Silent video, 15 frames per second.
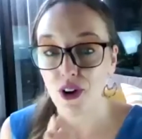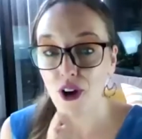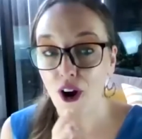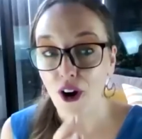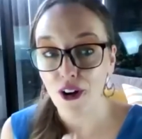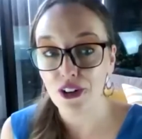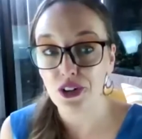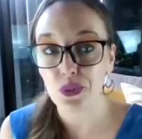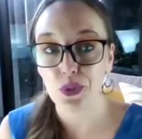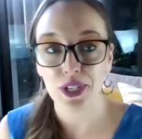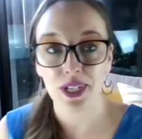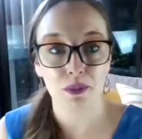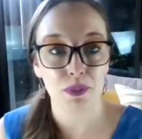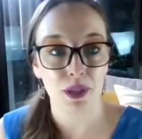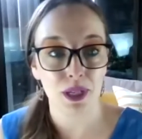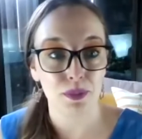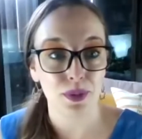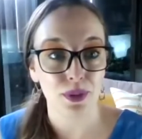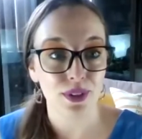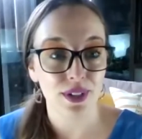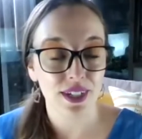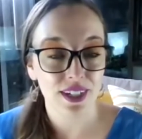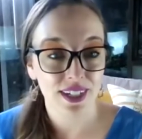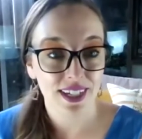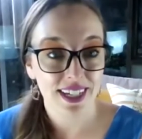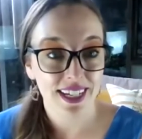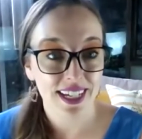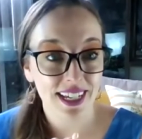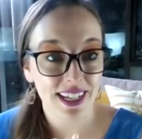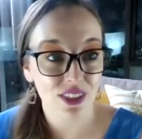are the hardest working people
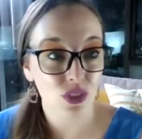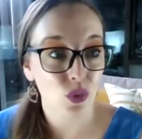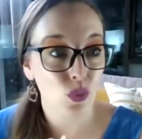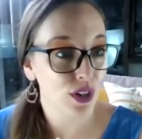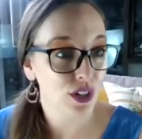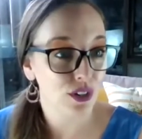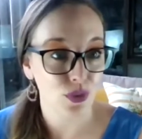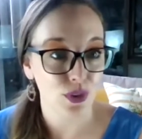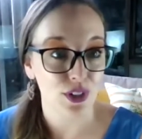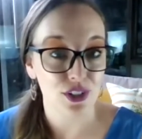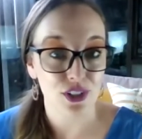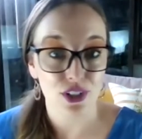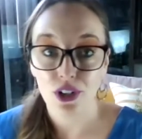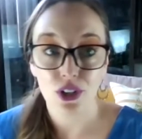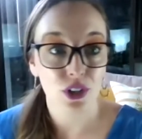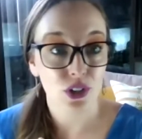in the workforce.